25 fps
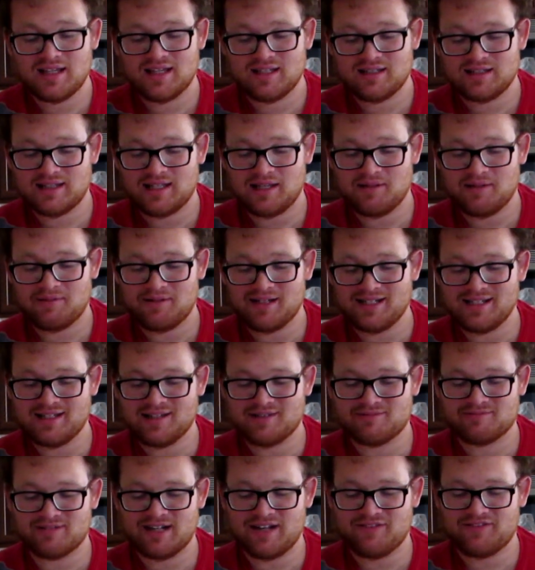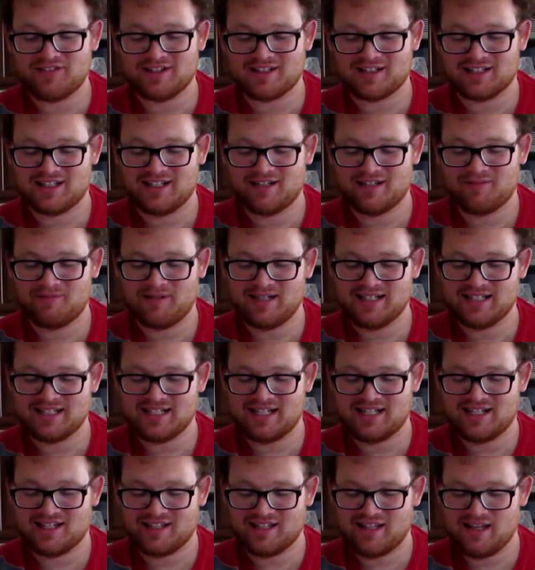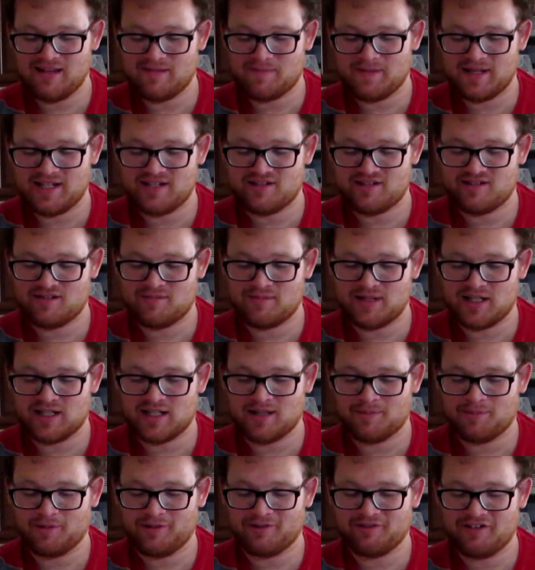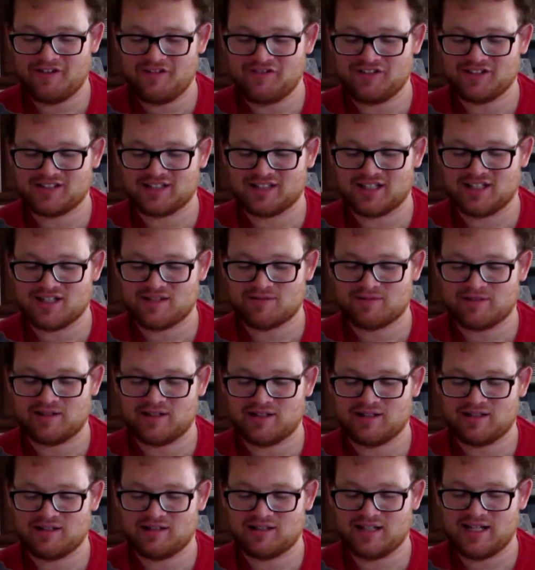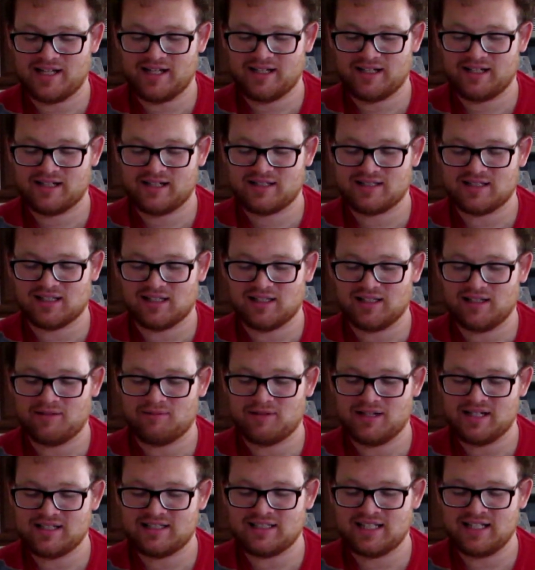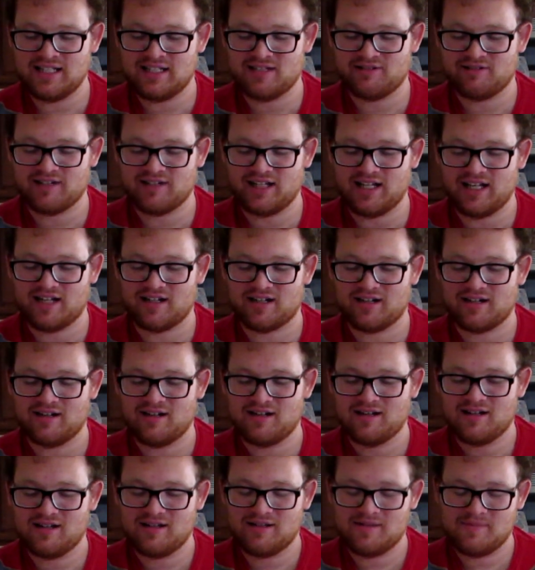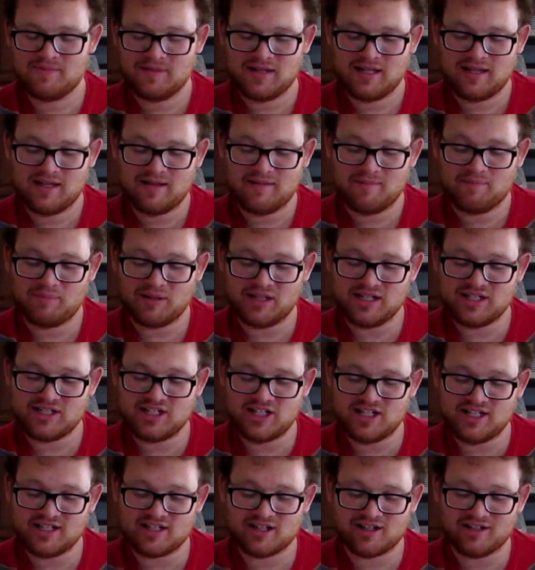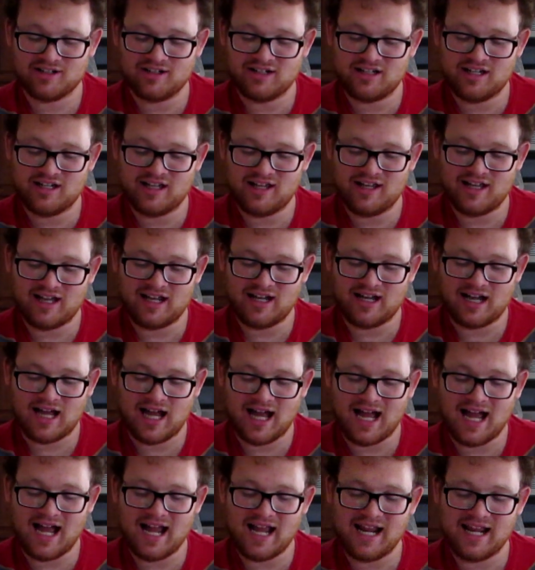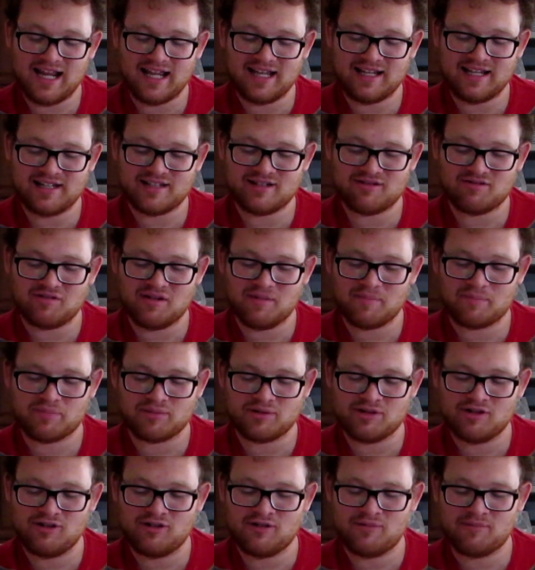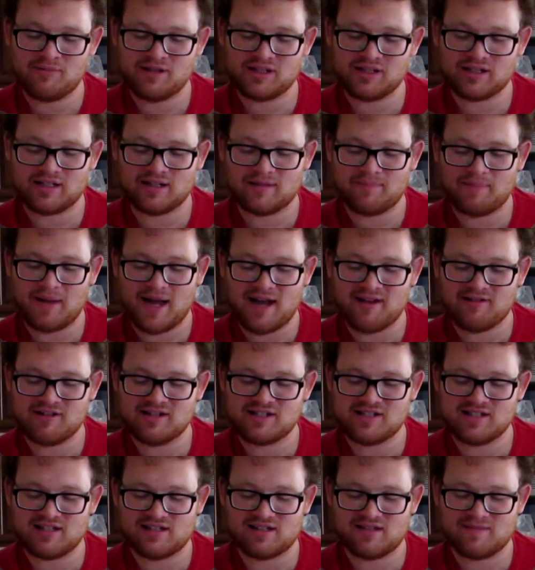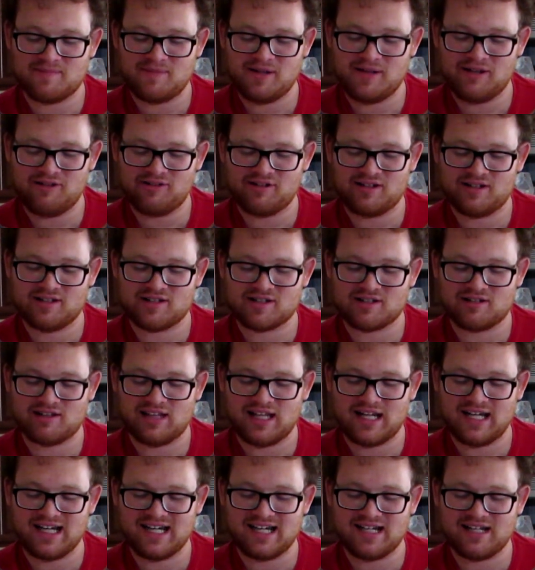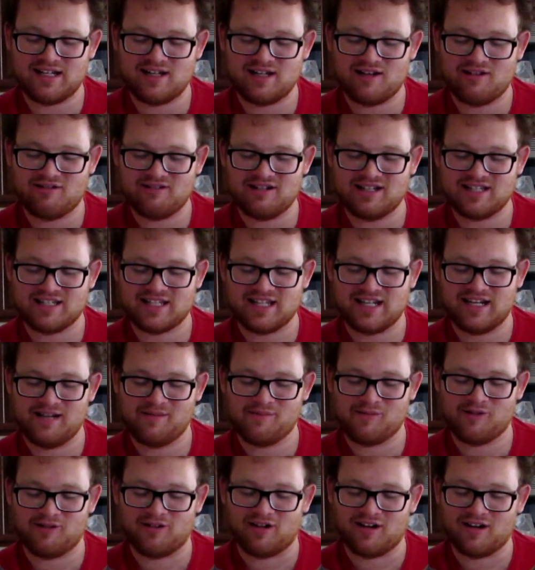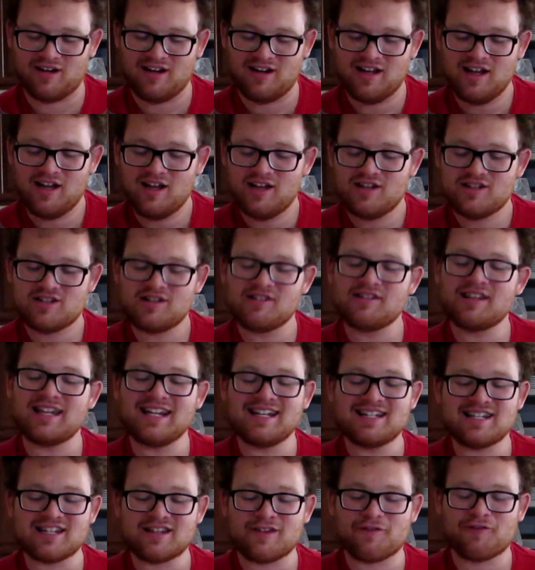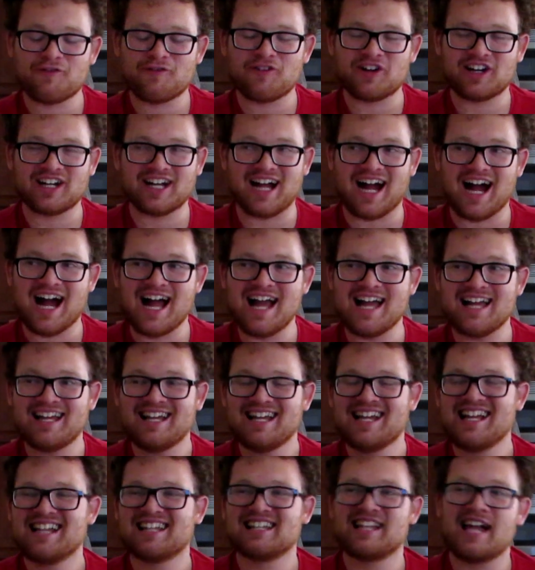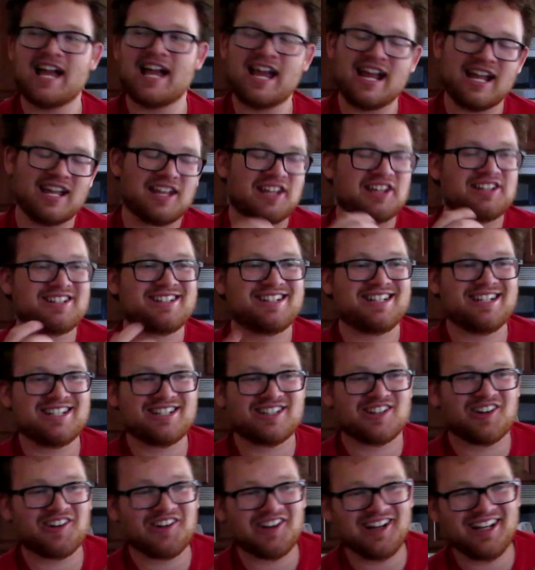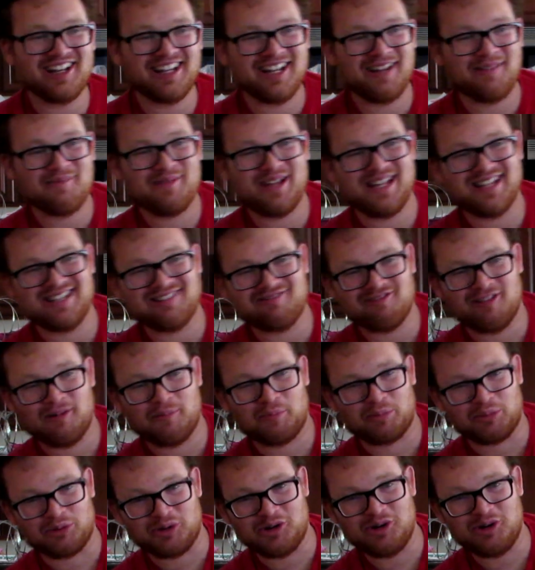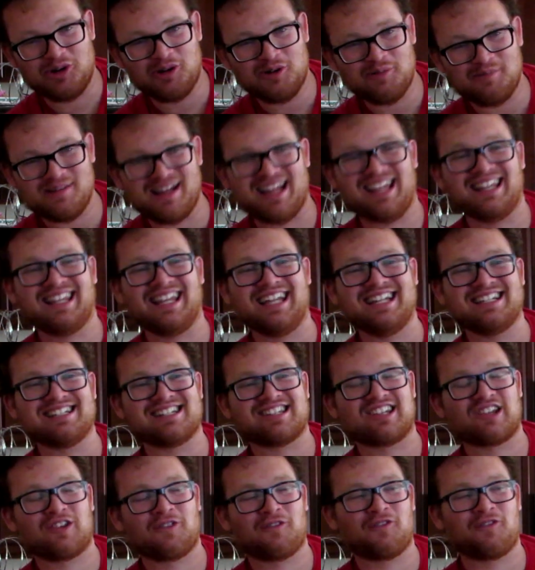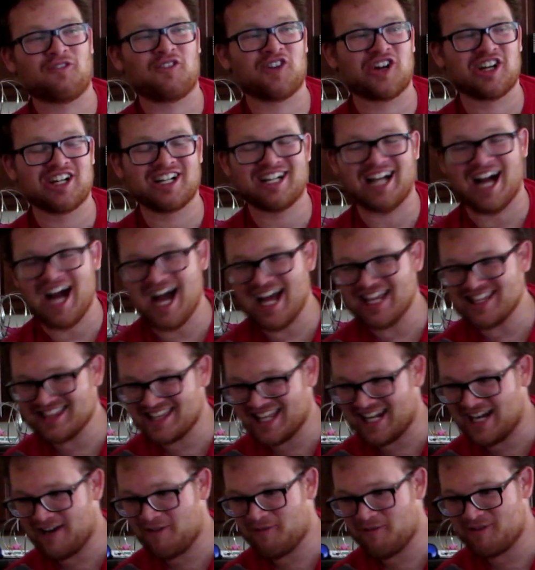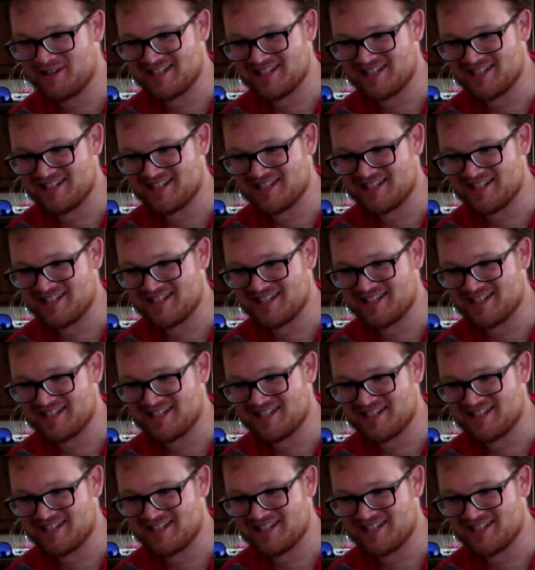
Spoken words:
They went into the Ravenclaw and went into Dolly's bedroom. A couple of Ravenclaws were like, Dolly, what is he doing here? But she turned high into a broom with her powers as a mutant, so they didn't notice anymore. So they just forgot, like, she turned him into a broom and they just forgot that it was